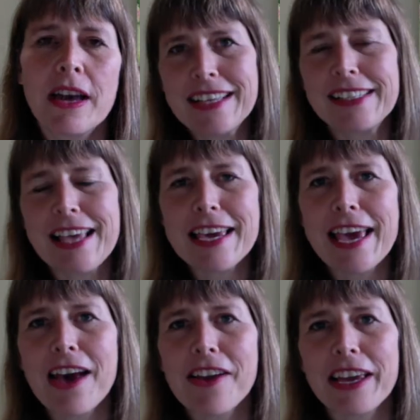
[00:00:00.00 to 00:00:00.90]
Seek
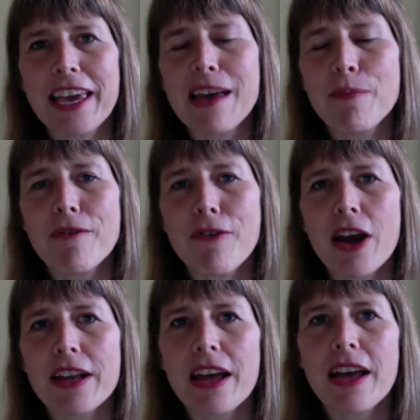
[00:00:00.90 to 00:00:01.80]
out a care
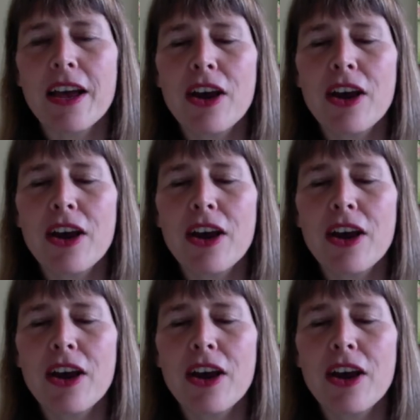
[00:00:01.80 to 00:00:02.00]
provider